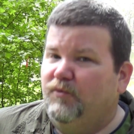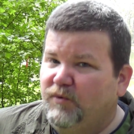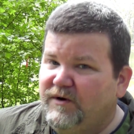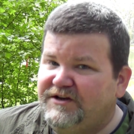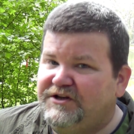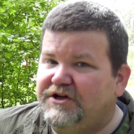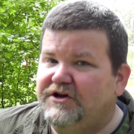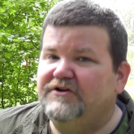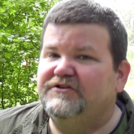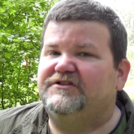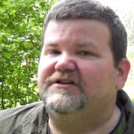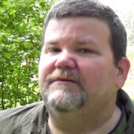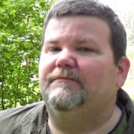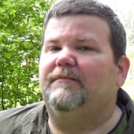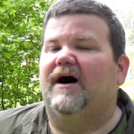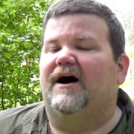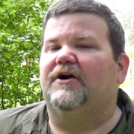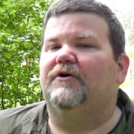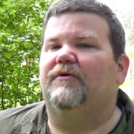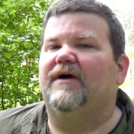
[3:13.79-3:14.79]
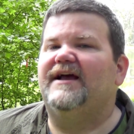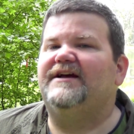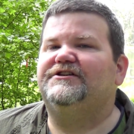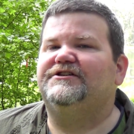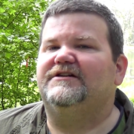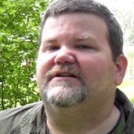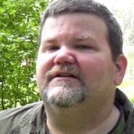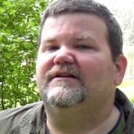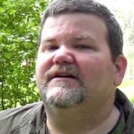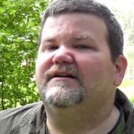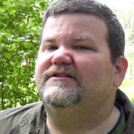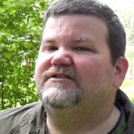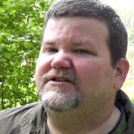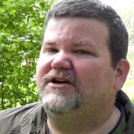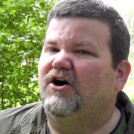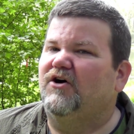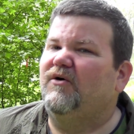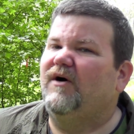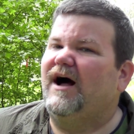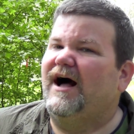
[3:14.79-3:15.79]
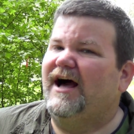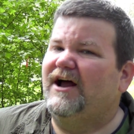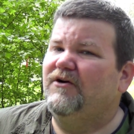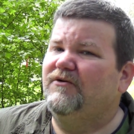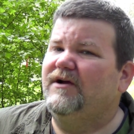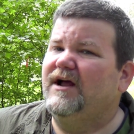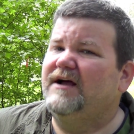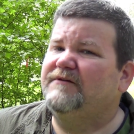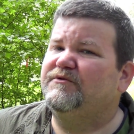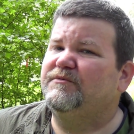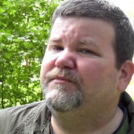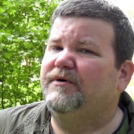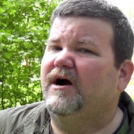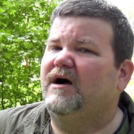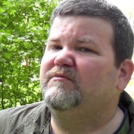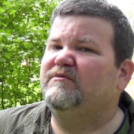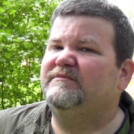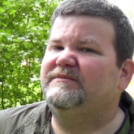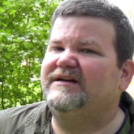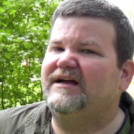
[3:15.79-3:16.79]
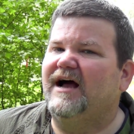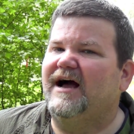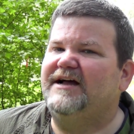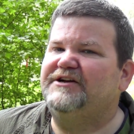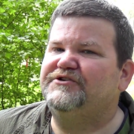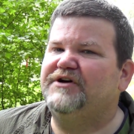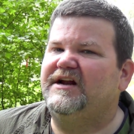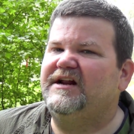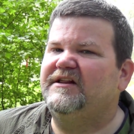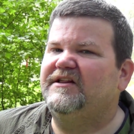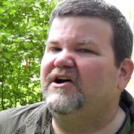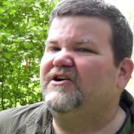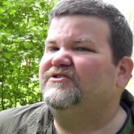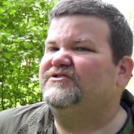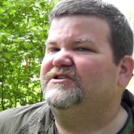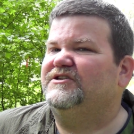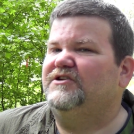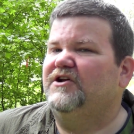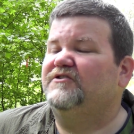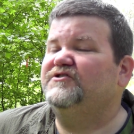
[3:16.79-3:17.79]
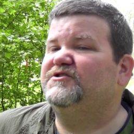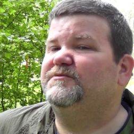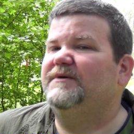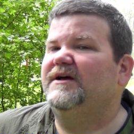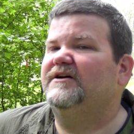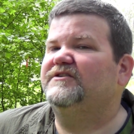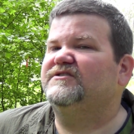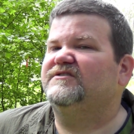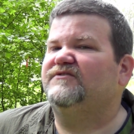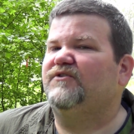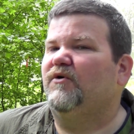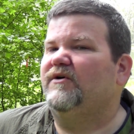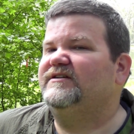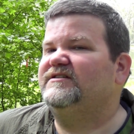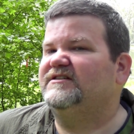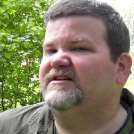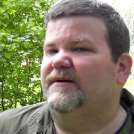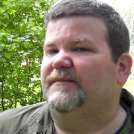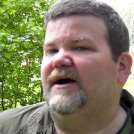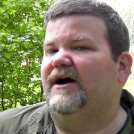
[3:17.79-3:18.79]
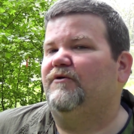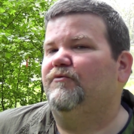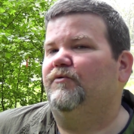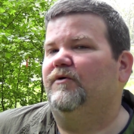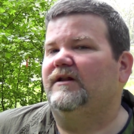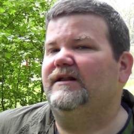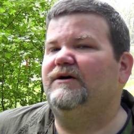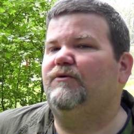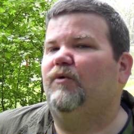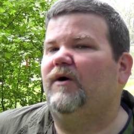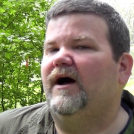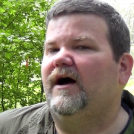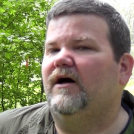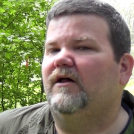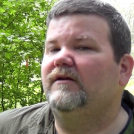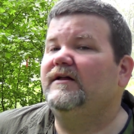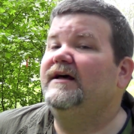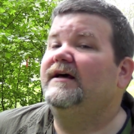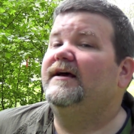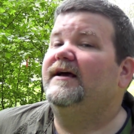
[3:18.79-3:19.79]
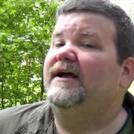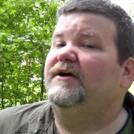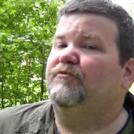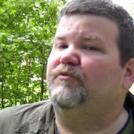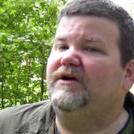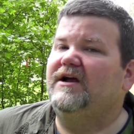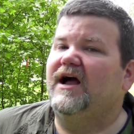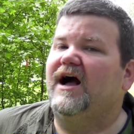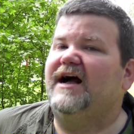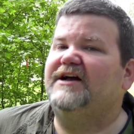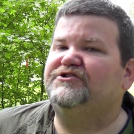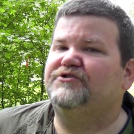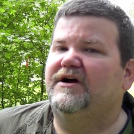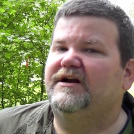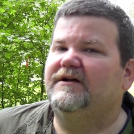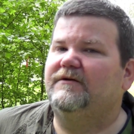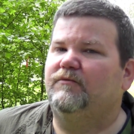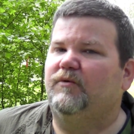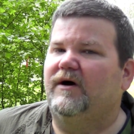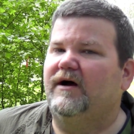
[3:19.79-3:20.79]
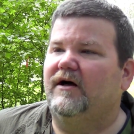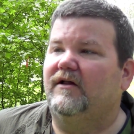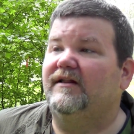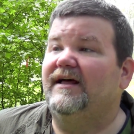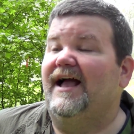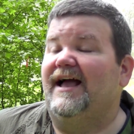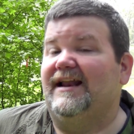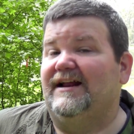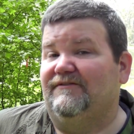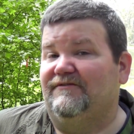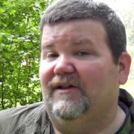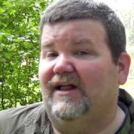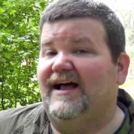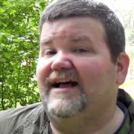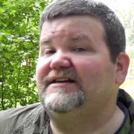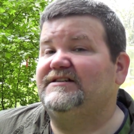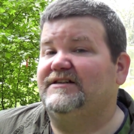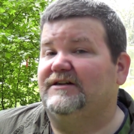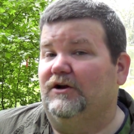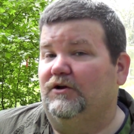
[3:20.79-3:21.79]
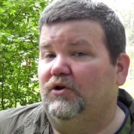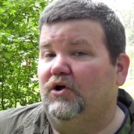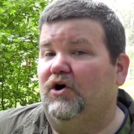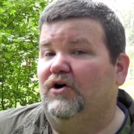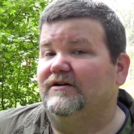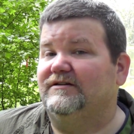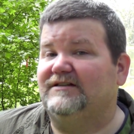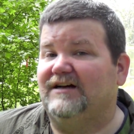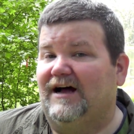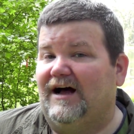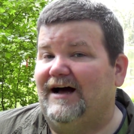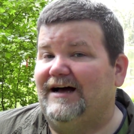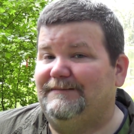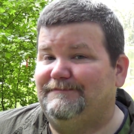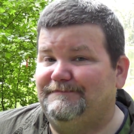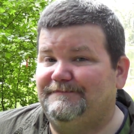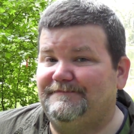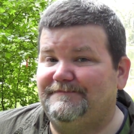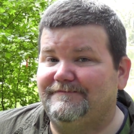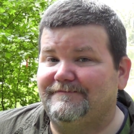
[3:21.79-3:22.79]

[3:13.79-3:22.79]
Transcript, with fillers: when used in moderation. So I don't have a problem dehydrating those, and those meals have always come out really well and rehydrated well and have lasted a long time.